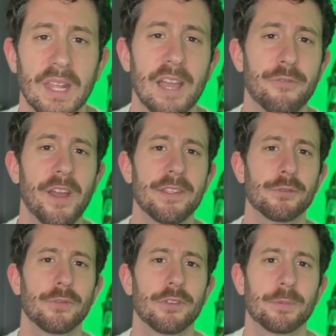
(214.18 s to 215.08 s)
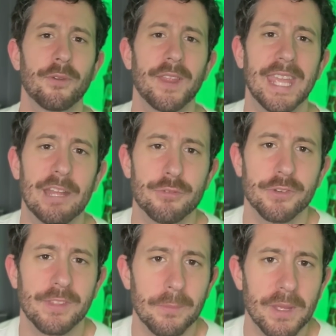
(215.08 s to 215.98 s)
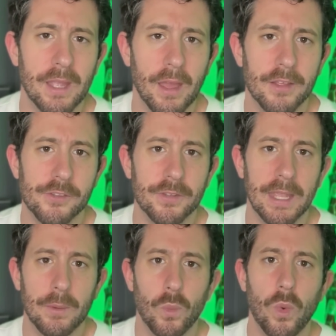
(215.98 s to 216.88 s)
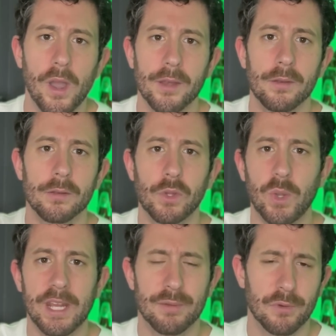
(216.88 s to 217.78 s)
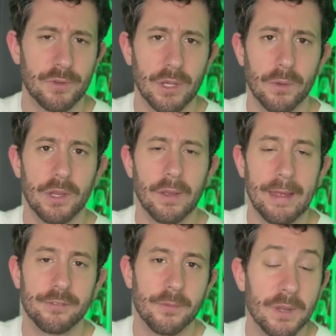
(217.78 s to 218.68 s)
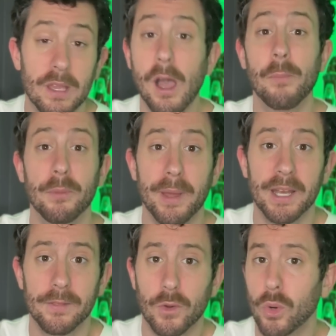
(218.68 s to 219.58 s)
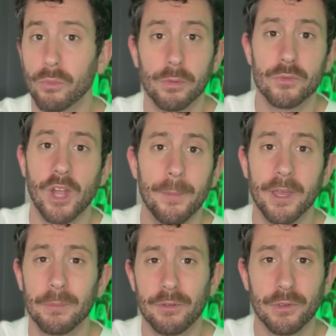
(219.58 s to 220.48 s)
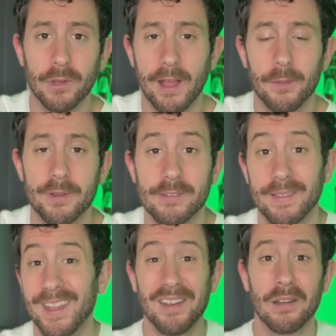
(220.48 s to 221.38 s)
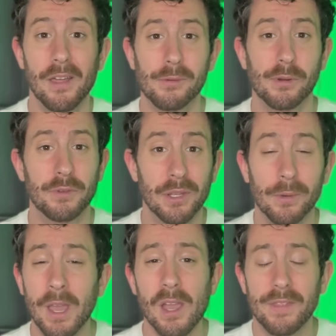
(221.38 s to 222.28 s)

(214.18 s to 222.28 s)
I find these reviews to be really interesting because in one tweet and review, you'll have somebody complimenting the courtroom drama and musical elements, and then in another review,